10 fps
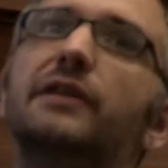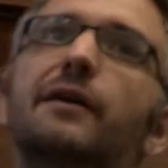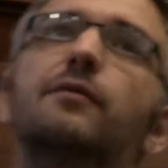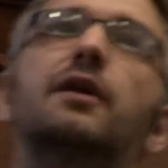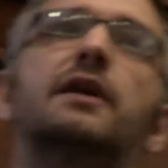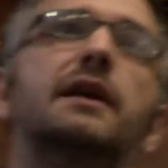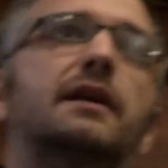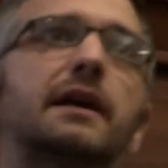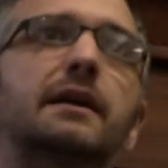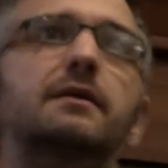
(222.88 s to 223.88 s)

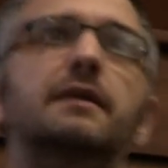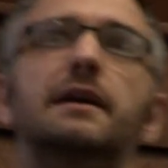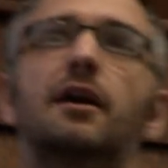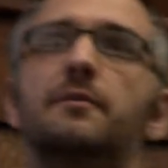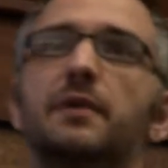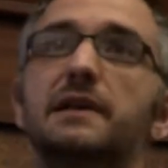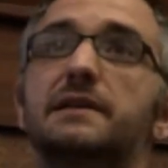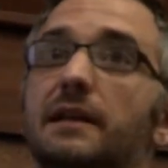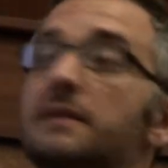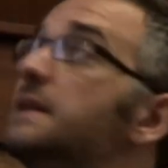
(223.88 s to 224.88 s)
networking in the IP sense.